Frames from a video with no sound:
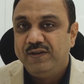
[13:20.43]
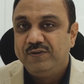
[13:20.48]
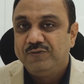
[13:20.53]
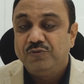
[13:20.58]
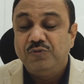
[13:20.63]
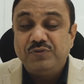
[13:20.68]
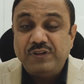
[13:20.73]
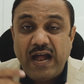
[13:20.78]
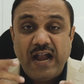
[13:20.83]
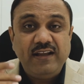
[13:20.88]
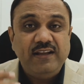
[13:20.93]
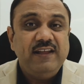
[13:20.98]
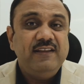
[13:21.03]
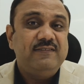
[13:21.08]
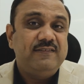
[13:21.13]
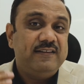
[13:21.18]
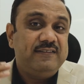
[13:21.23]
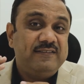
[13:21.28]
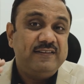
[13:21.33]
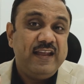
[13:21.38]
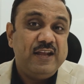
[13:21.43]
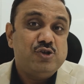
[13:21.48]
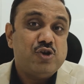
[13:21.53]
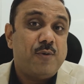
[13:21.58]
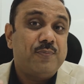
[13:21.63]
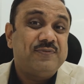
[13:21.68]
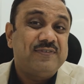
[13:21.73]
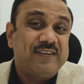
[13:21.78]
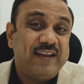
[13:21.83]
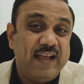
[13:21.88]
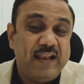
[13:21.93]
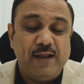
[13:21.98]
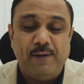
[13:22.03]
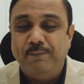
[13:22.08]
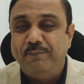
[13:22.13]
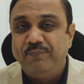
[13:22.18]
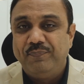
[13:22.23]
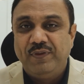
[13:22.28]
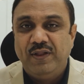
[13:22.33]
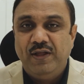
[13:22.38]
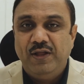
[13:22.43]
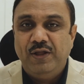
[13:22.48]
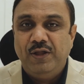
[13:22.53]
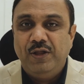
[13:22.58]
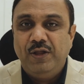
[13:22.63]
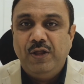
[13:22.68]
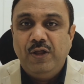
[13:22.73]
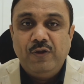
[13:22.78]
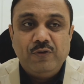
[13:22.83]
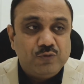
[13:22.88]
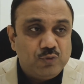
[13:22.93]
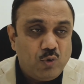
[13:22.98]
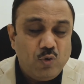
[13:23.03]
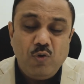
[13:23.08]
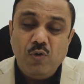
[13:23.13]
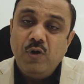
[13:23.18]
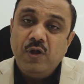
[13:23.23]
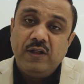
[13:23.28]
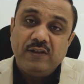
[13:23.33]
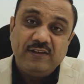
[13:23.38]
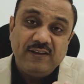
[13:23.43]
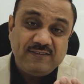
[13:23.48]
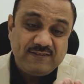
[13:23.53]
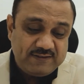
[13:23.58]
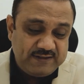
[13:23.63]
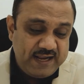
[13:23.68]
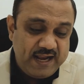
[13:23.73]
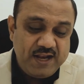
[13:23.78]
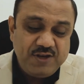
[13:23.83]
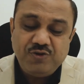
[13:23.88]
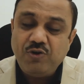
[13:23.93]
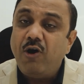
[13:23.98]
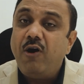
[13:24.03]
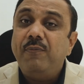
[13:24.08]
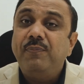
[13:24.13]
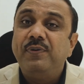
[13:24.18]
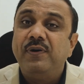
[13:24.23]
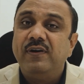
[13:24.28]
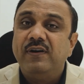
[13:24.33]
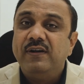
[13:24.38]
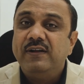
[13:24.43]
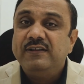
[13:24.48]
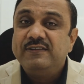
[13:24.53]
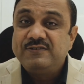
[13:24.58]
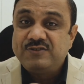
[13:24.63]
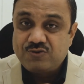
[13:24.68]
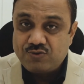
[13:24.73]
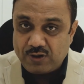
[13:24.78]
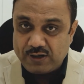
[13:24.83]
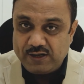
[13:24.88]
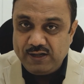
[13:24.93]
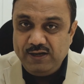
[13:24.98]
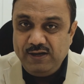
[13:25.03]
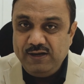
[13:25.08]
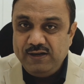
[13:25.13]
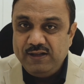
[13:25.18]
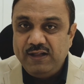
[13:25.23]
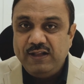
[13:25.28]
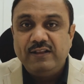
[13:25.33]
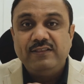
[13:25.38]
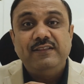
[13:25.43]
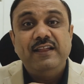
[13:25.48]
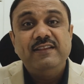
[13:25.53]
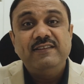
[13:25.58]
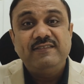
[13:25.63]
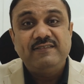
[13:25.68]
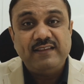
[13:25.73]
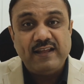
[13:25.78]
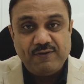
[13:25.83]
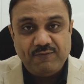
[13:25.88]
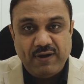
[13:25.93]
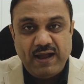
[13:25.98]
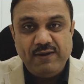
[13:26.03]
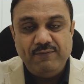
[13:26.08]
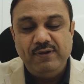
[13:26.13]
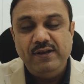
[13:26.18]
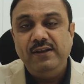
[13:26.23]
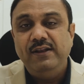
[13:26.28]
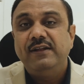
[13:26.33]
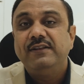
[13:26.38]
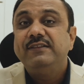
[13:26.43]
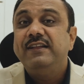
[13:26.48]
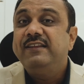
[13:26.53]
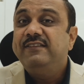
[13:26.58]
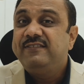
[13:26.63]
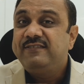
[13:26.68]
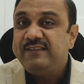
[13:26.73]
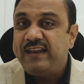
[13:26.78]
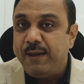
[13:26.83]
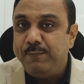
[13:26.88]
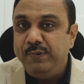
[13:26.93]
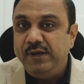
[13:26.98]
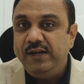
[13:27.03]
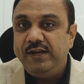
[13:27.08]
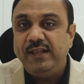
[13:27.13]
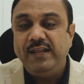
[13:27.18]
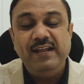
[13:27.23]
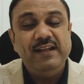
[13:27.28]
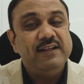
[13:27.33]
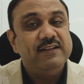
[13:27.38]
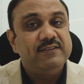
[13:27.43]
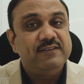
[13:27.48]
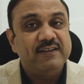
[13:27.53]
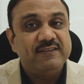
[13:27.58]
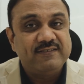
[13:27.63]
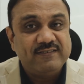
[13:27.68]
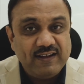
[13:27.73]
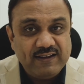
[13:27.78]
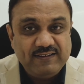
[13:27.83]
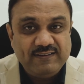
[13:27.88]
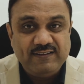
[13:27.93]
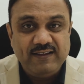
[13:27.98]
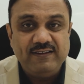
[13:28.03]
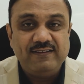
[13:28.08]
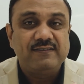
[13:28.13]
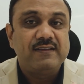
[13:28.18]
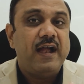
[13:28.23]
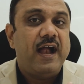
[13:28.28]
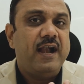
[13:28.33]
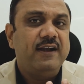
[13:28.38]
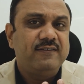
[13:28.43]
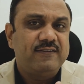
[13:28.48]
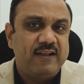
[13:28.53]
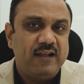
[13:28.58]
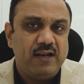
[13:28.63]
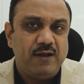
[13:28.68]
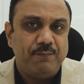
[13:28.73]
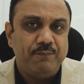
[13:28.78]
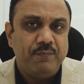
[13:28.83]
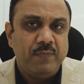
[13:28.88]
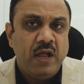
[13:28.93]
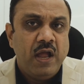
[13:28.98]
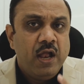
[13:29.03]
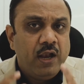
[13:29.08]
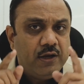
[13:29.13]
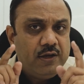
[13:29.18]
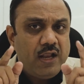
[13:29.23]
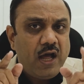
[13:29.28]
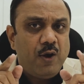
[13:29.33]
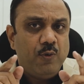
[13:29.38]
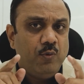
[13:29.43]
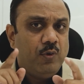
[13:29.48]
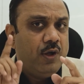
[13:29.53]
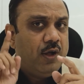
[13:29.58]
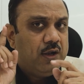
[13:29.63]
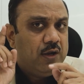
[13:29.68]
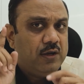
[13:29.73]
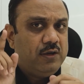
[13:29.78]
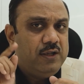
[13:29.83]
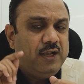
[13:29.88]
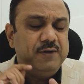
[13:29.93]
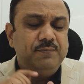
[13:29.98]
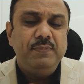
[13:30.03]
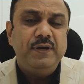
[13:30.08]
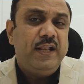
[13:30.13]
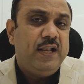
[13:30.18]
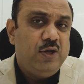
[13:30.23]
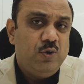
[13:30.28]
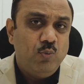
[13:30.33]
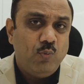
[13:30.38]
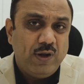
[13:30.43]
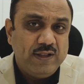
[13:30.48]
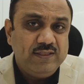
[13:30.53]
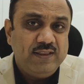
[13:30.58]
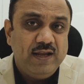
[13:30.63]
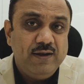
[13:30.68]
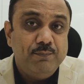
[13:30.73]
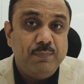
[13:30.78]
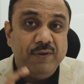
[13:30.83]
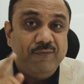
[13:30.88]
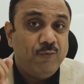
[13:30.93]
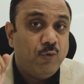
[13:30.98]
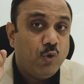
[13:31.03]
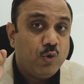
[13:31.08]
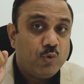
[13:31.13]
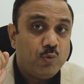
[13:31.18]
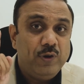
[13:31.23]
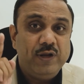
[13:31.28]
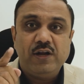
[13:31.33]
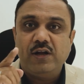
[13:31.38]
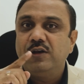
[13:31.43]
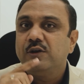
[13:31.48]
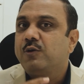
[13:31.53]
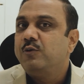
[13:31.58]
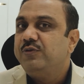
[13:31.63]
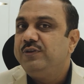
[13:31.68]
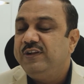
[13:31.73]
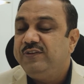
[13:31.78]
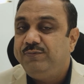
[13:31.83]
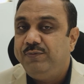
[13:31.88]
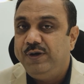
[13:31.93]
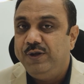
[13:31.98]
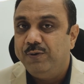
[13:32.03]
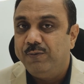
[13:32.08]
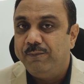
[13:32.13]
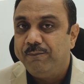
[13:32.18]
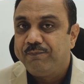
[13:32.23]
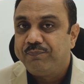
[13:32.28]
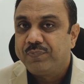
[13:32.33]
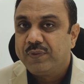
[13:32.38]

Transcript: So that is the stage of scale up. So the stage of struggle, then survival, then stability, the success and scale up. Now, let me tell you one thing before we conclude this video.